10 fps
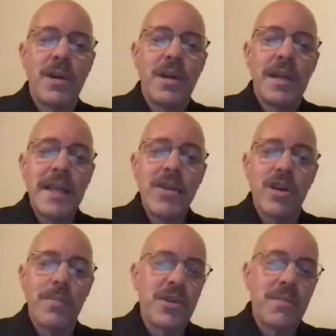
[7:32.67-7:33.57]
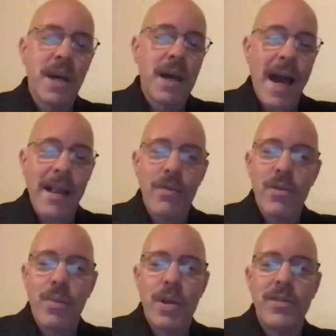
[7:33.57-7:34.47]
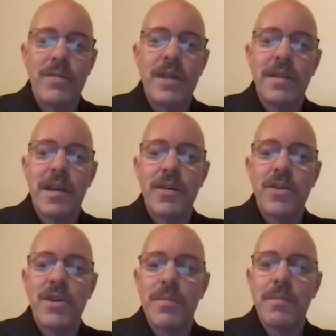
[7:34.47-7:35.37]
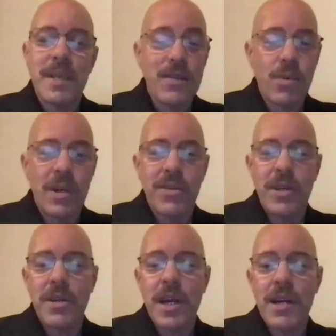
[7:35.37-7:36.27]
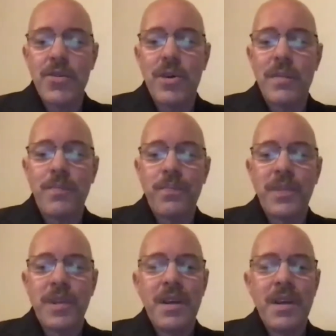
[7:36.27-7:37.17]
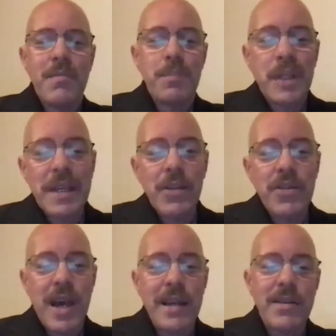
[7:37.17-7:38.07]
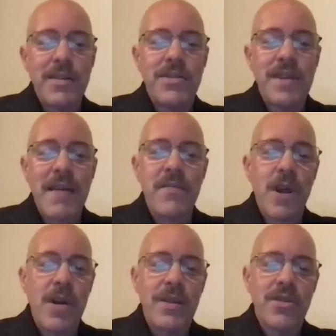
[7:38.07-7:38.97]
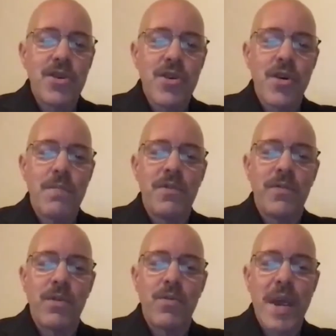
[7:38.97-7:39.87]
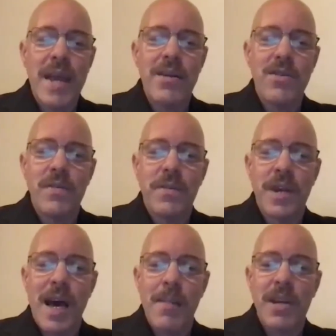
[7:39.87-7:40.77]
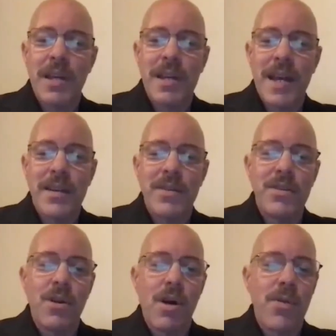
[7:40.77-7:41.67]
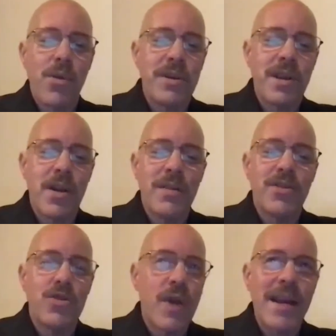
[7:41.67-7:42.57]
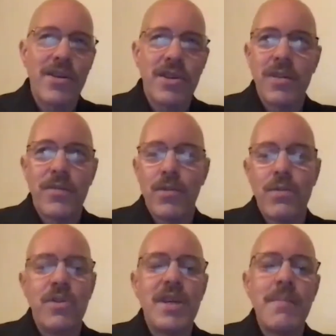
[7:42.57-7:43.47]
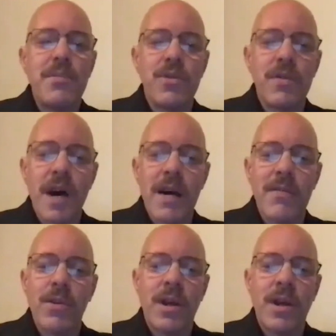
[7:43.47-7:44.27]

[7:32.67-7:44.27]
Egypt, a highly repressive dictatorship, is one such country. Political scientists have various terms for a range of phenomena connected to authoritarian strategies for regime survival.